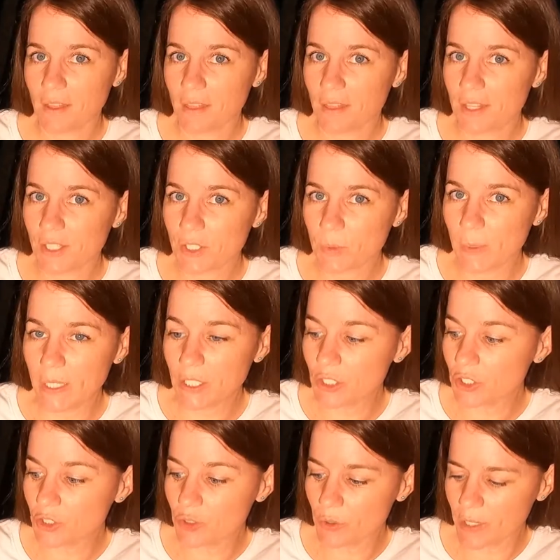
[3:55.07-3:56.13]
This
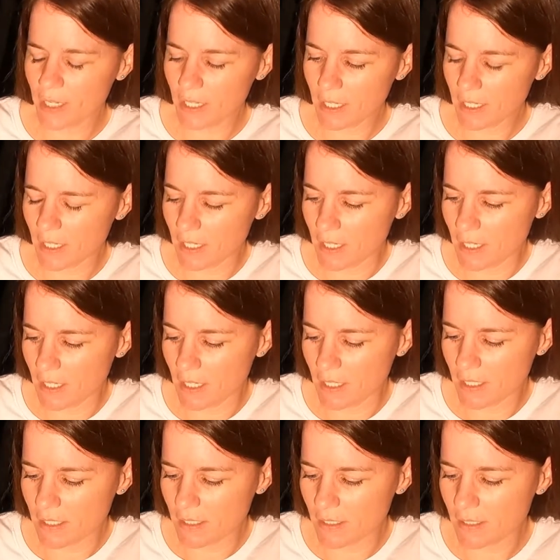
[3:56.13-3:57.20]
week's drink
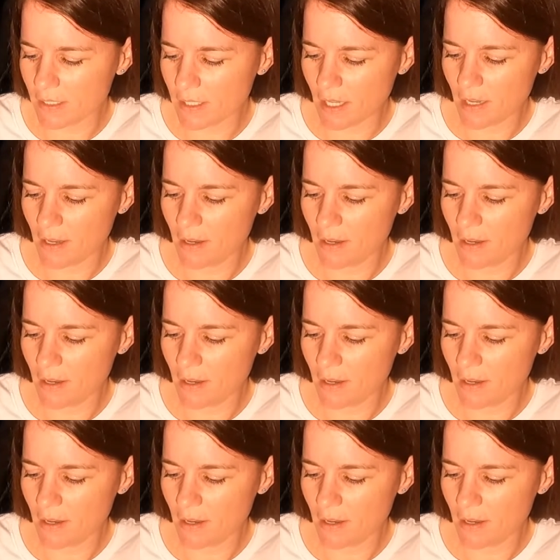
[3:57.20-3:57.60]
is